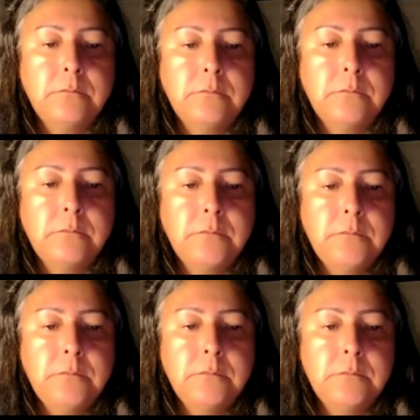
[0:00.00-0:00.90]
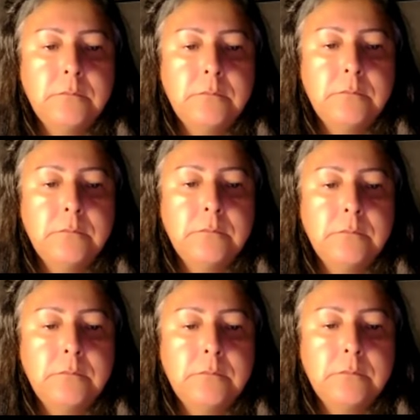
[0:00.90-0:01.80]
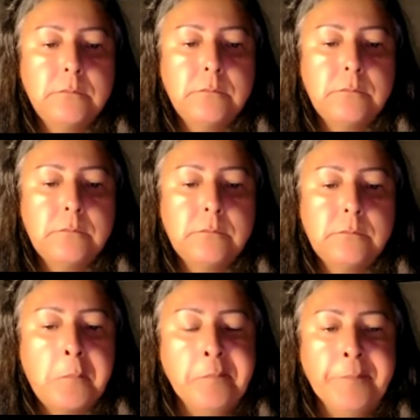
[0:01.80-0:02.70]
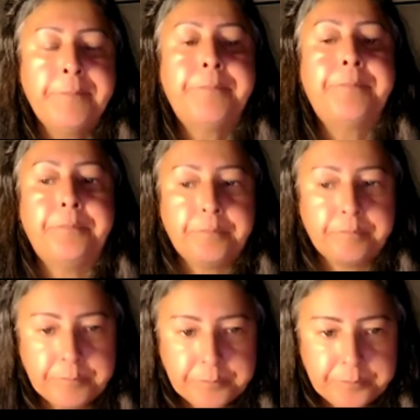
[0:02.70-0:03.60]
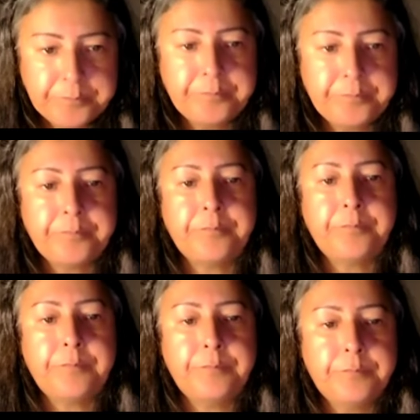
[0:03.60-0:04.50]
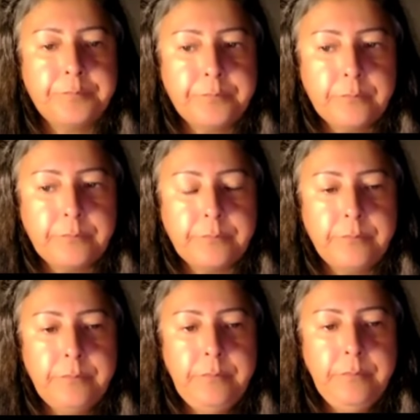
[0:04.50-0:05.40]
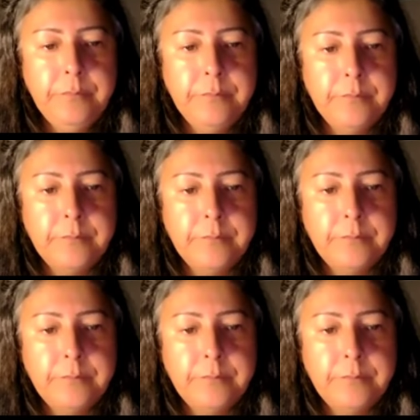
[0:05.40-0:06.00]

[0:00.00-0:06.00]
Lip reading: The person shown says nothing.